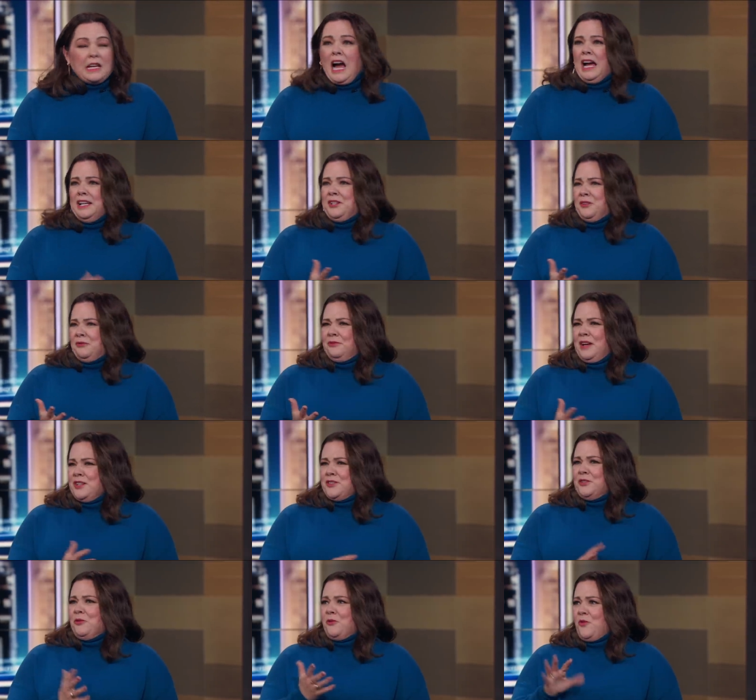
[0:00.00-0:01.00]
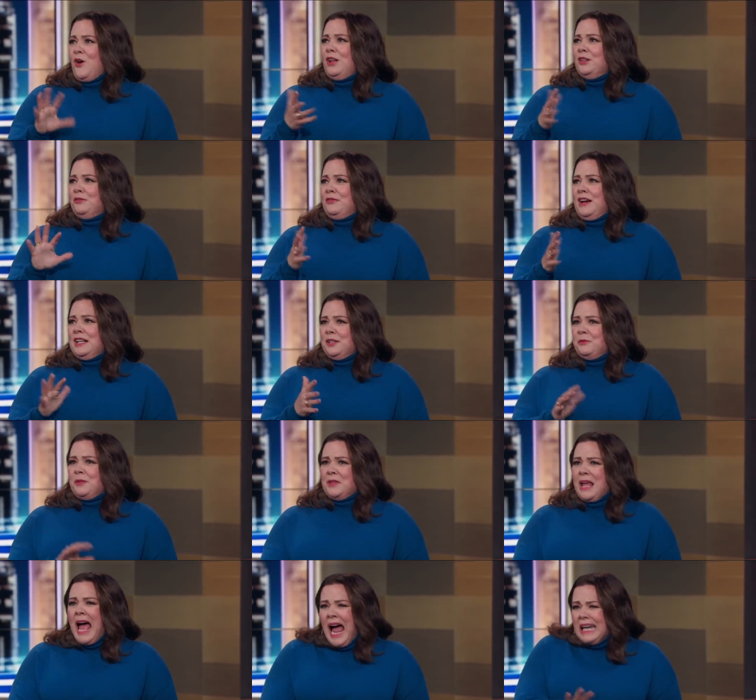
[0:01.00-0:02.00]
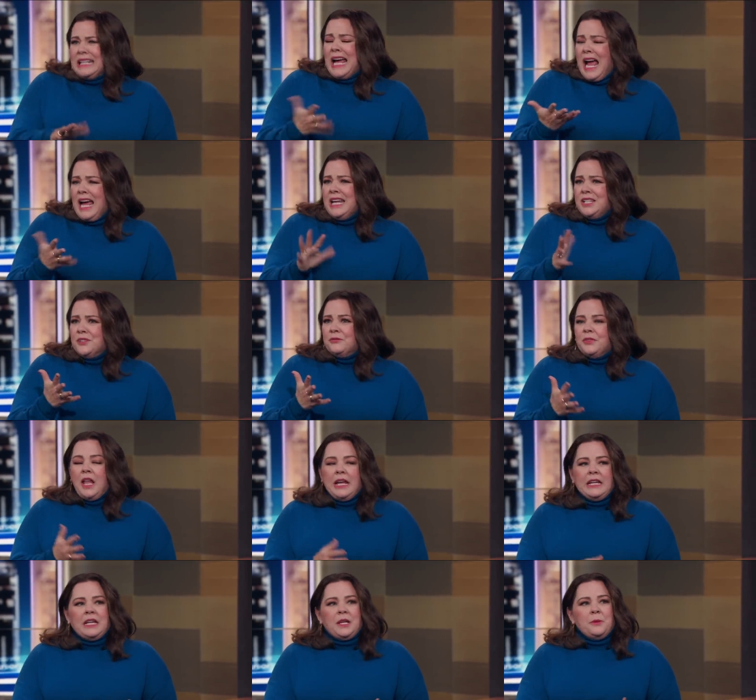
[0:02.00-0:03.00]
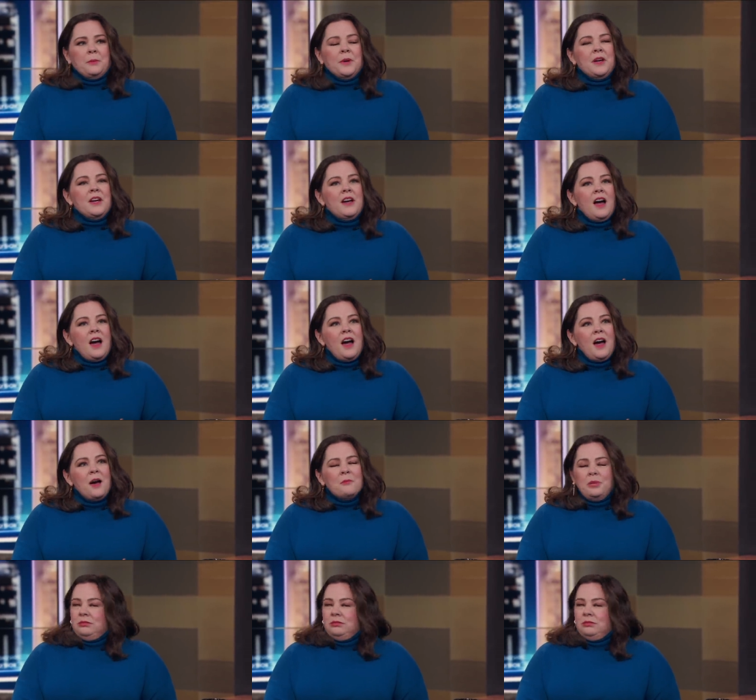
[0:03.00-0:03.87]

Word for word: kind of. I shouldn't have qualified it with, I kind of like him. Um,